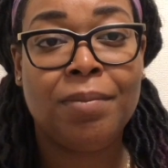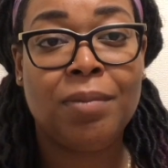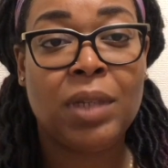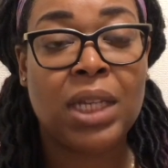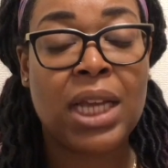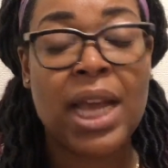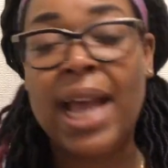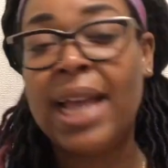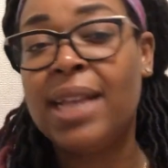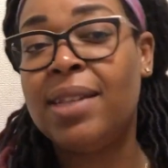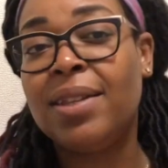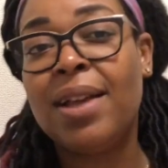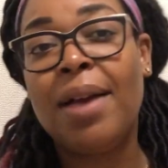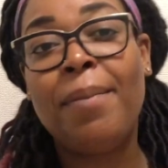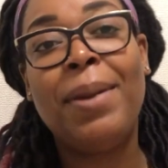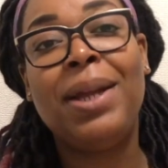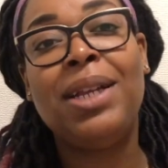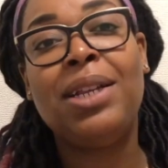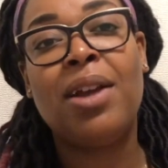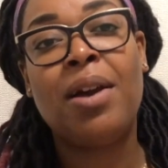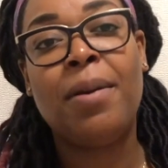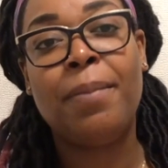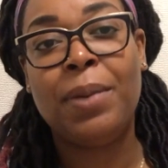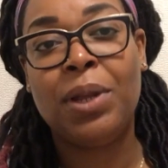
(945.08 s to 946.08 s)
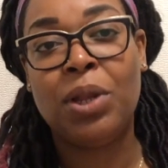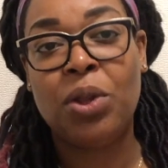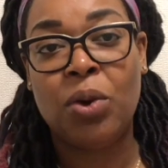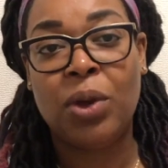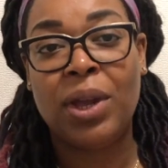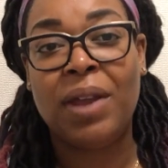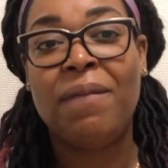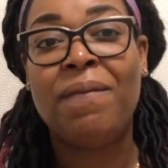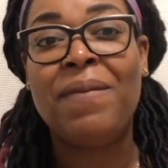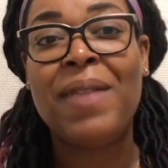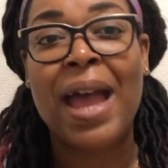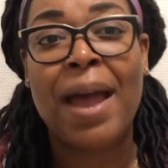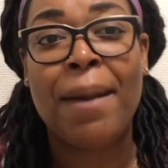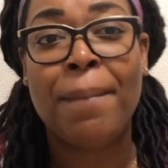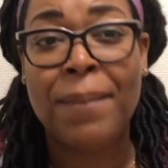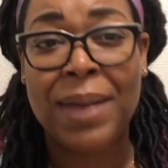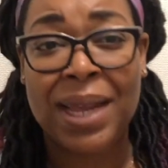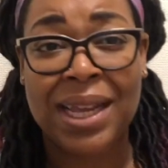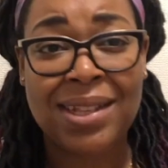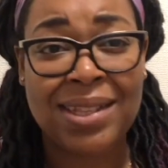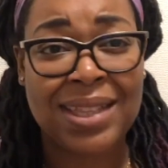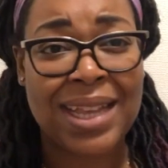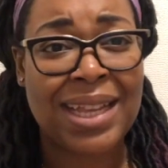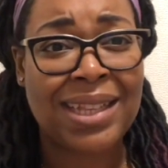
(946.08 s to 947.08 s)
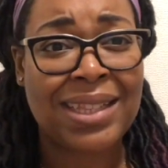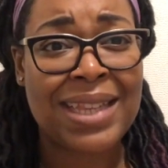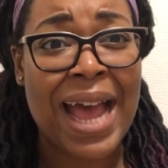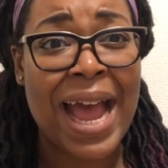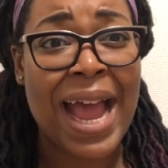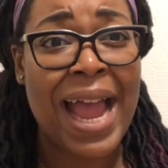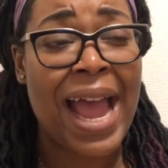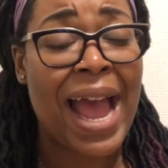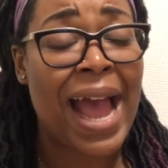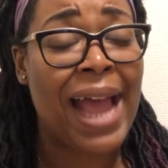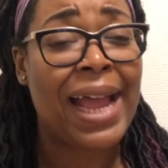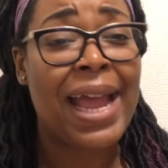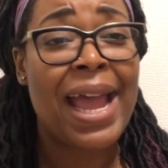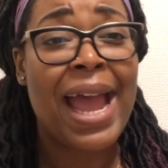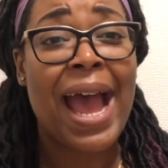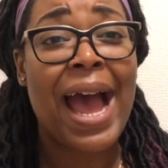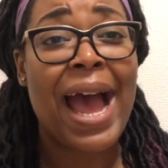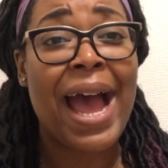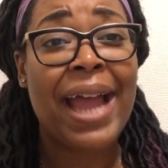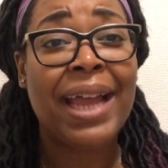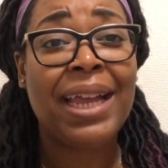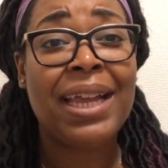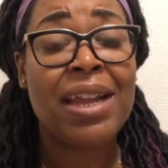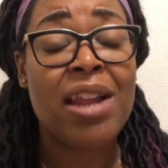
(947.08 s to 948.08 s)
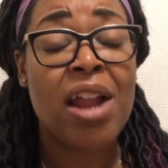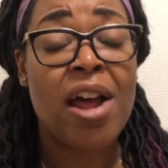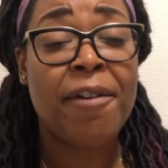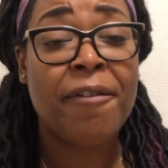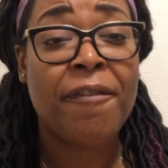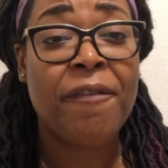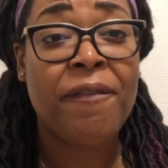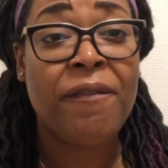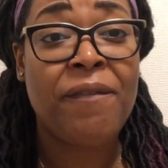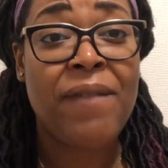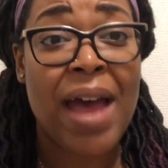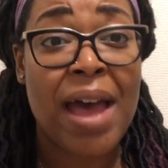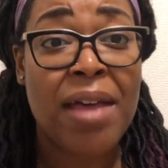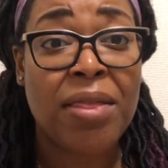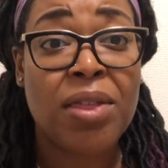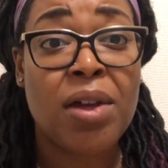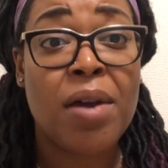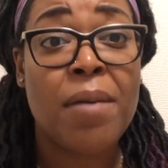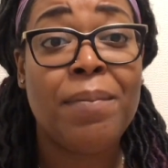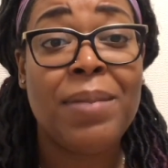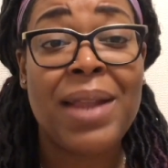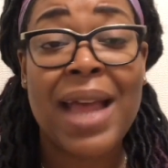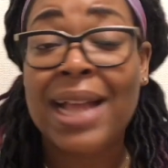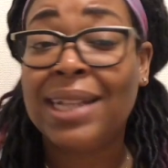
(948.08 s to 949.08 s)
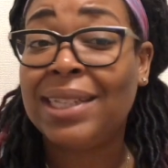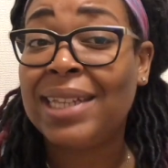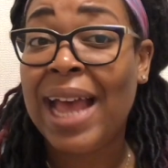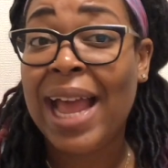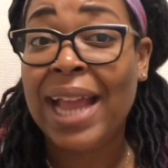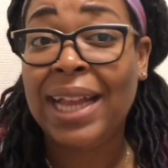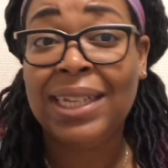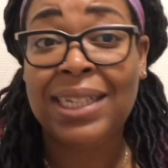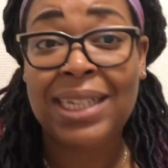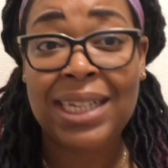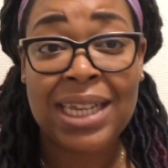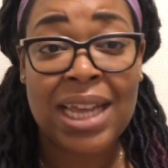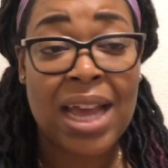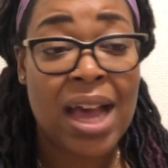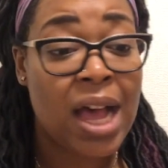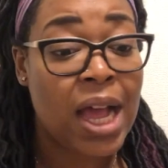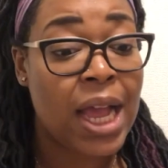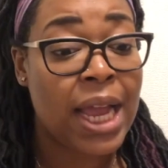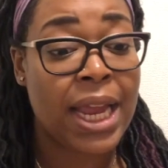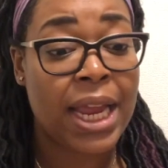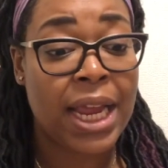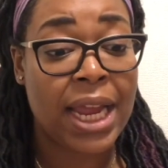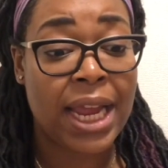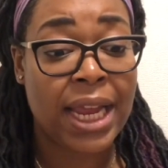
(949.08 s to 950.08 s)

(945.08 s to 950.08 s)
Guys, comment down below if that makes sense. I cannot fathom that idea.